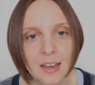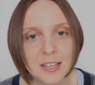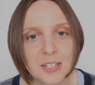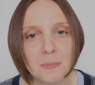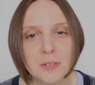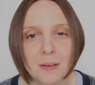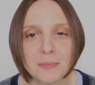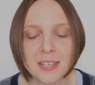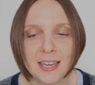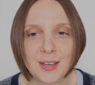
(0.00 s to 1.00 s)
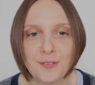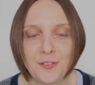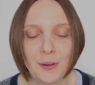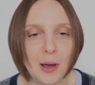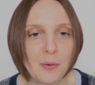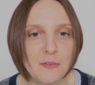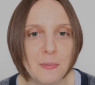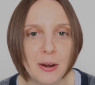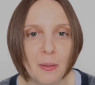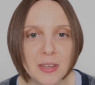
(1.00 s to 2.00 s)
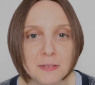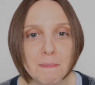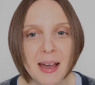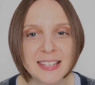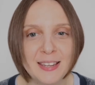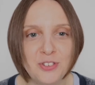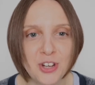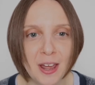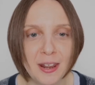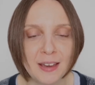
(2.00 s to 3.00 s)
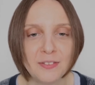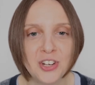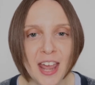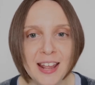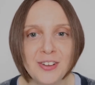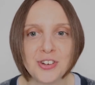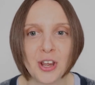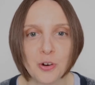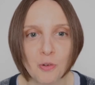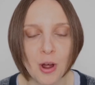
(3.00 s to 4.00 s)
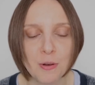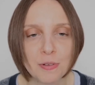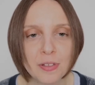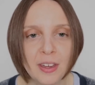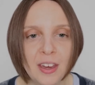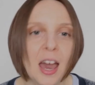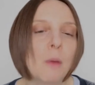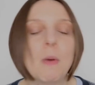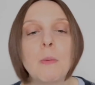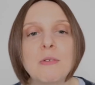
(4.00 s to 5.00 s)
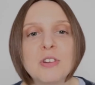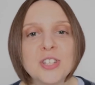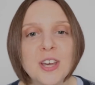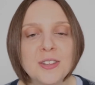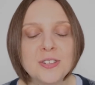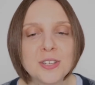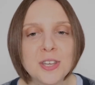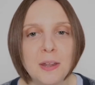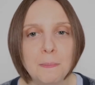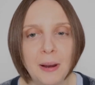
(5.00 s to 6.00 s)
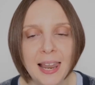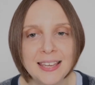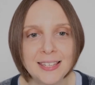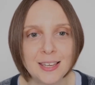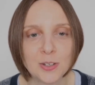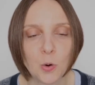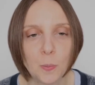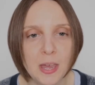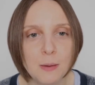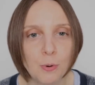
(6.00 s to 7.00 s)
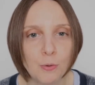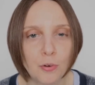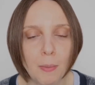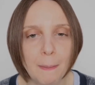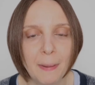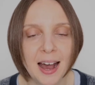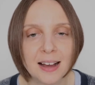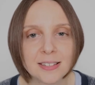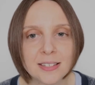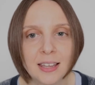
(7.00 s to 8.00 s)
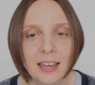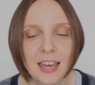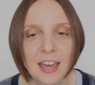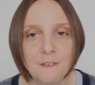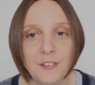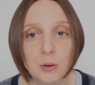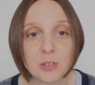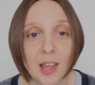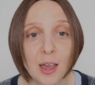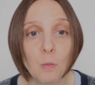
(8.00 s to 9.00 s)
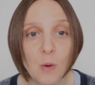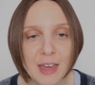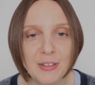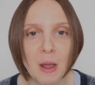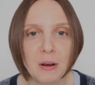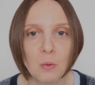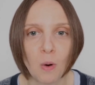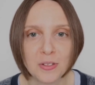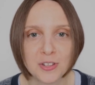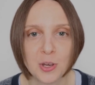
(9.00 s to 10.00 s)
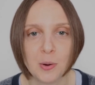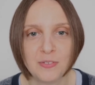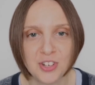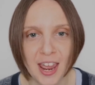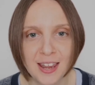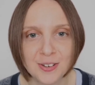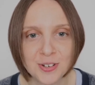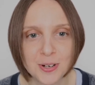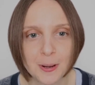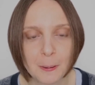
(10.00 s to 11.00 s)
Sometimes it can feel like we've been on this massive journey of change and growth, and when we return to certain places or people from our past, it feels like we're the only ones who have changed.